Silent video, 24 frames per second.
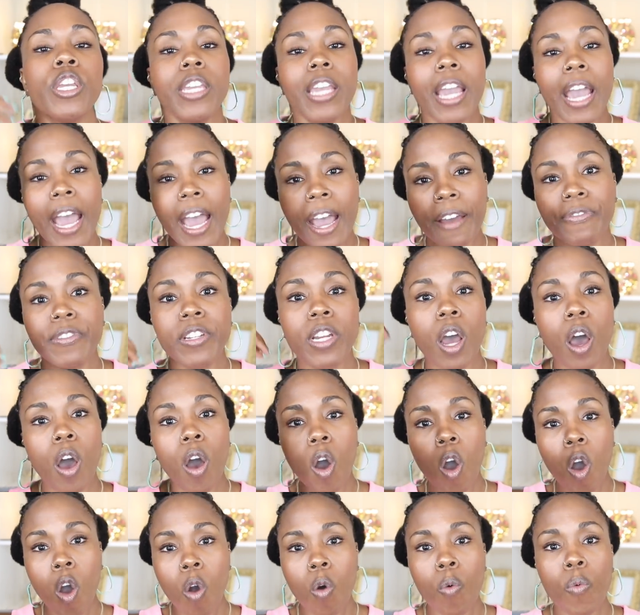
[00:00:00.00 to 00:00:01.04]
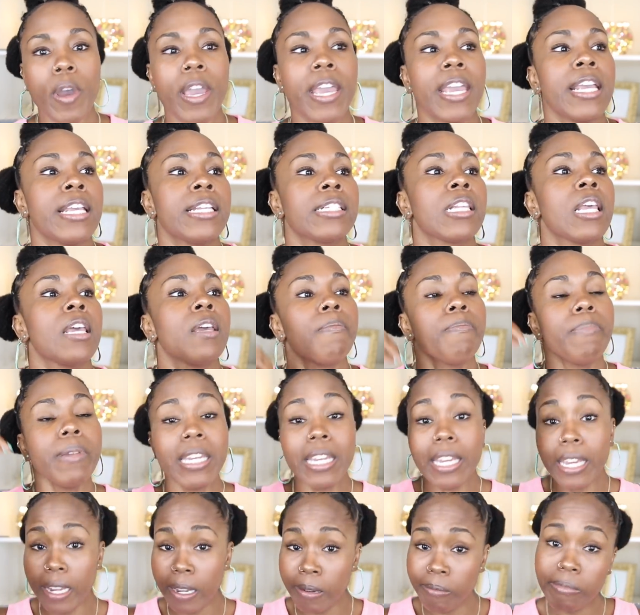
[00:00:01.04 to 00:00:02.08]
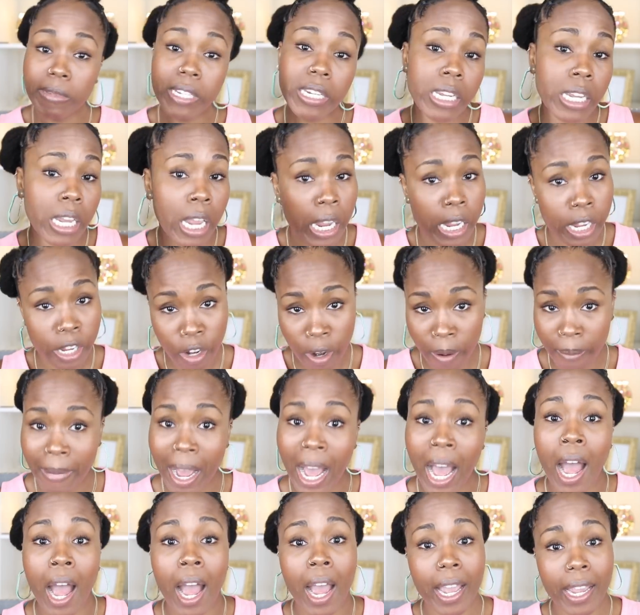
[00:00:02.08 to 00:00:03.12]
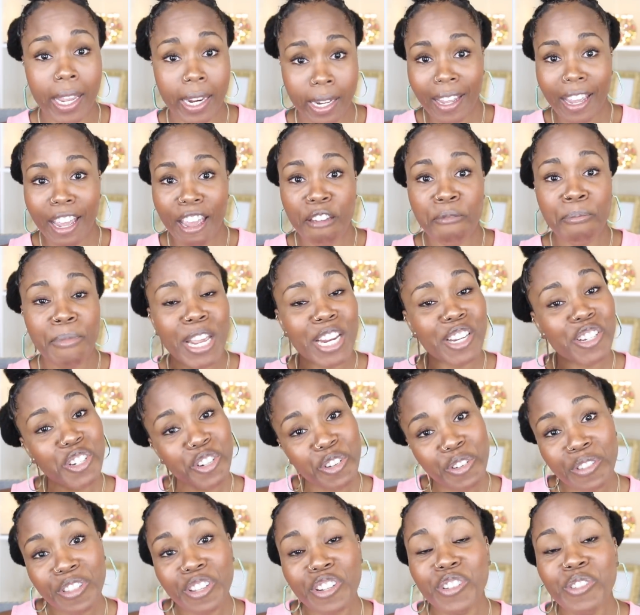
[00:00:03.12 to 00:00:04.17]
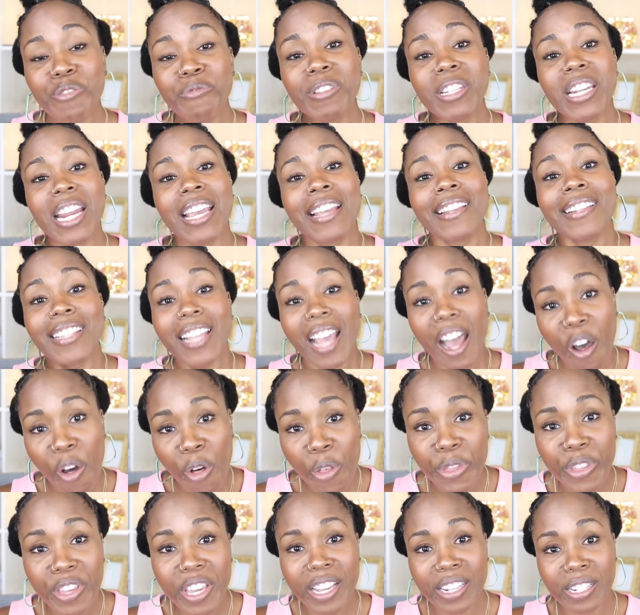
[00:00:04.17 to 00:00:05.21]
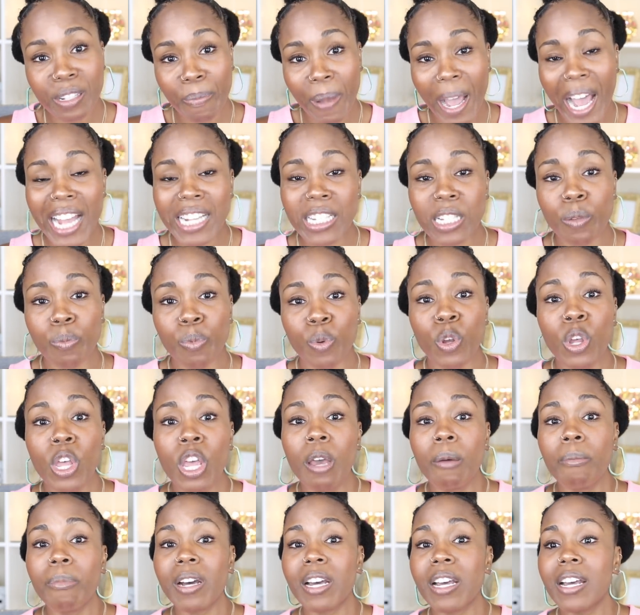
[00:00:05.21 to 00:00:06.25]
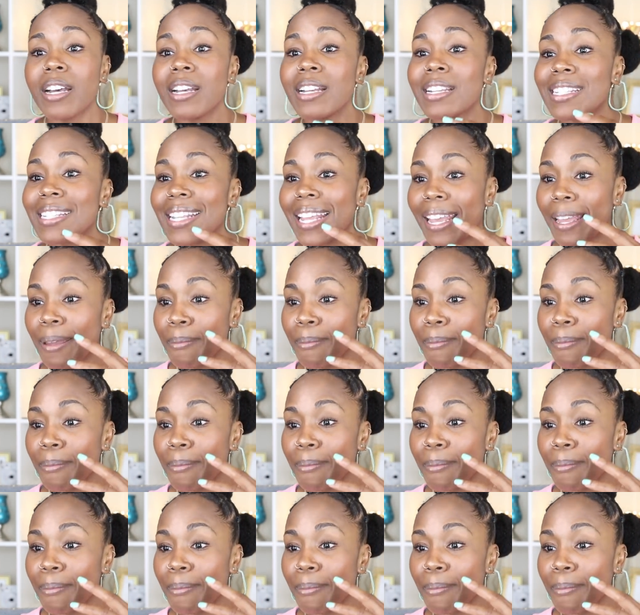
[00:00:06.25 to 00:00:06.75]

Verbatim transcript: you have to always be emptying your mind and make sure that you stay as healthy as possible because